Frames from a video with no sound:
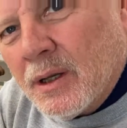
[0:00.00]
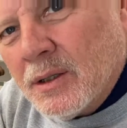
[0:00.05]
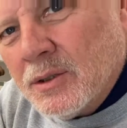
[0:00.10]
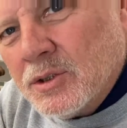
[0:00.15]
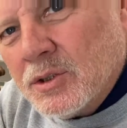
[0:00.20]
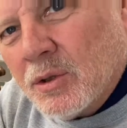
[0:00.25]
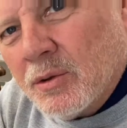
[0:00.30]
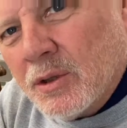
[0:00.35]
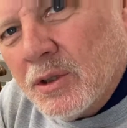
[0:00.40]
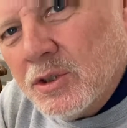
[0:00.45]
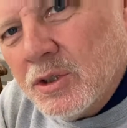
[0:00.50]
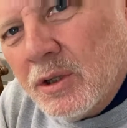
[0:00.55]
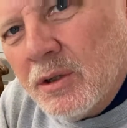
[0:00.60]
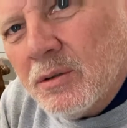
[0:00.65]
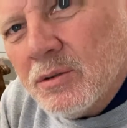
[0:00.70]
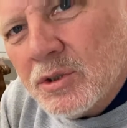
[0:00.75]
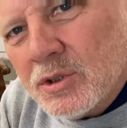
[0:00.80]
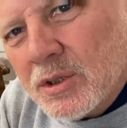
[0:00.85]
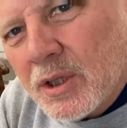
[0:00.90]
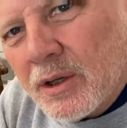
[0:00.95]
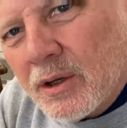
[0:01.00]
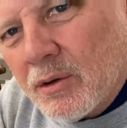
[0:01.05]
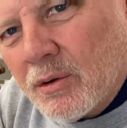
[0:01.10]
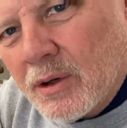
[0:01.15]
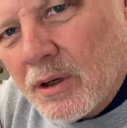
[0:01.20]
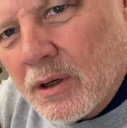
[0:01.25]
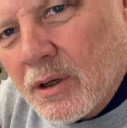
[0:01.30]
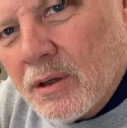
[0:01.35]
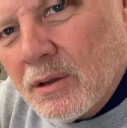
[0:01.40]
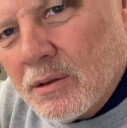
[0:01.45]
so that you don't set on
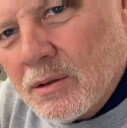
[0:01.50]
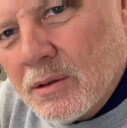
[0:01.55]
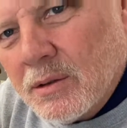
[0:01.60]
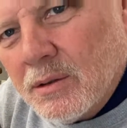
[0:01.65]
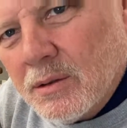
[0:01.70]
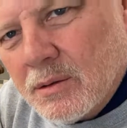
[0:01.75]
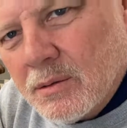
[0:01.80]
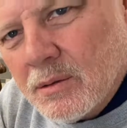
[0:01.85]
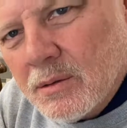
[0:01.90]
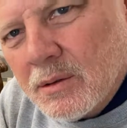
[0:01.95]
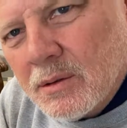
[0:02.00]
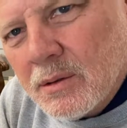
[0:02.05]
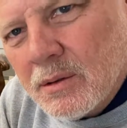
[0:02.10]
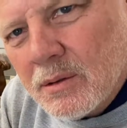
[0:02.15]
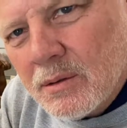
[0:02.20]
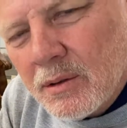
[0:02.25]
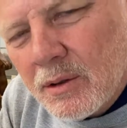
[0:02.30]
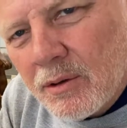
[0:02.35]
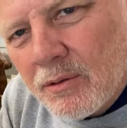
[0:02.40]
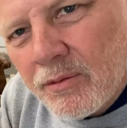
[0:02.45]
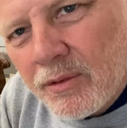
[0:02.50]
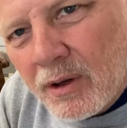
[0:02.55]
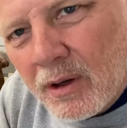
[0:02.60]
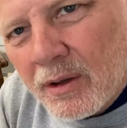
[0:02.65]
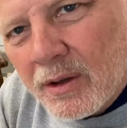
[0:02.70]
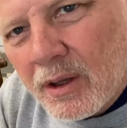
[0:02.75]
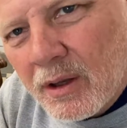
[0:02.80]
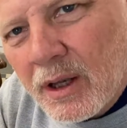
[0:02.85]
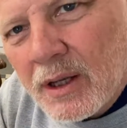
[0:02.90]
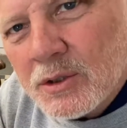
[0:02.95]
it and feel
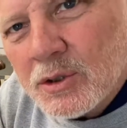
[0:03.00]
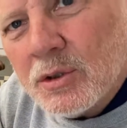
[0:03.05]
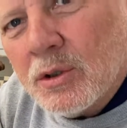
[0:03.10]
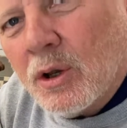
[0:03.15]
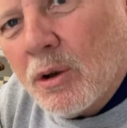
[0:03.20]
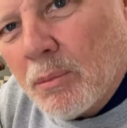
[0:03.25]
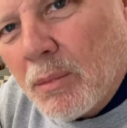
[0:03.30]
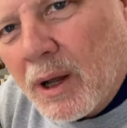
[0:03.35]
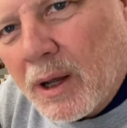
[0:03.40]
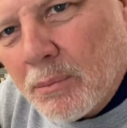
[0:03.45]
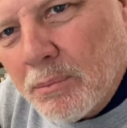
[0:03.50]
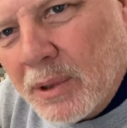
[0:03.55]
like you got stung by a